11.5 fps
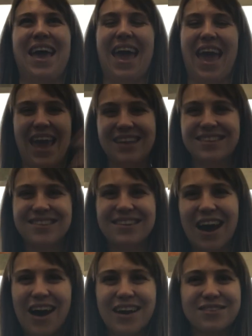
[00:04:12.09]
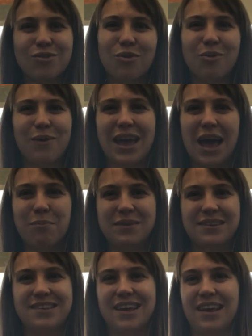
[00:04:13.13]
A stars all the way up
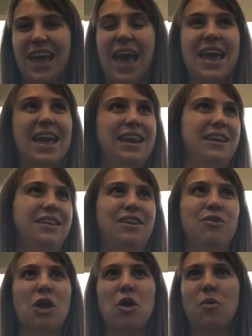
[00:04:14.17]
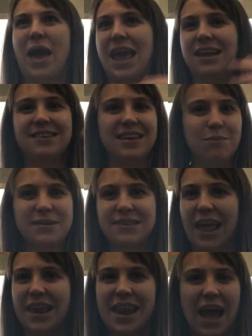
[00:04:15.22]
into getting,
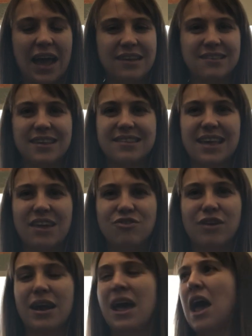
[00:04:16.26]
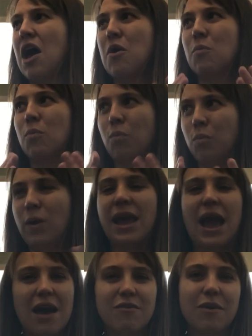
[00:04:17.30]
18% nines, etc. We
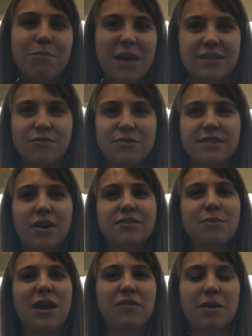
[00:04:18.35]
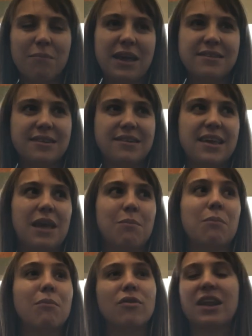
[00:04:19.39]
have amazing results, we have an amazing team,
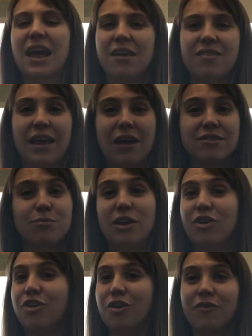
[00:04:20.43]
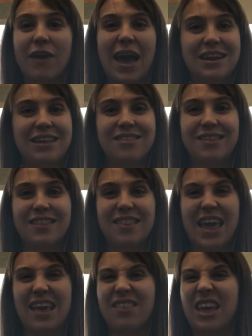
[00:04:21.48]
and more than anything else, we're here for
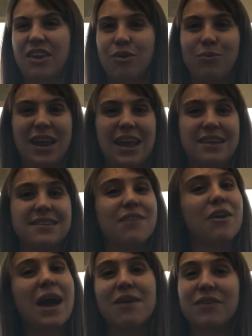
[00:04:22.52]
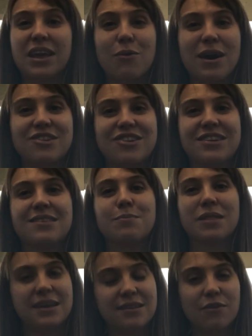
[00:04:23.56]
anything that you need. If you have any questions,
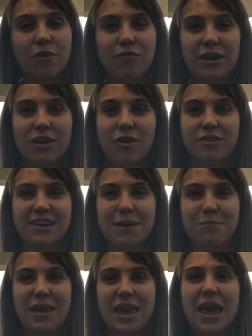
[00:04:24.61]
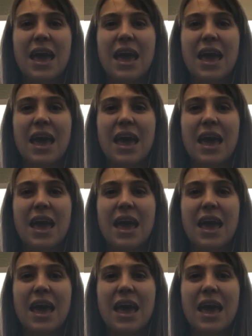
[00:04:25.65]
please feel free to contact me,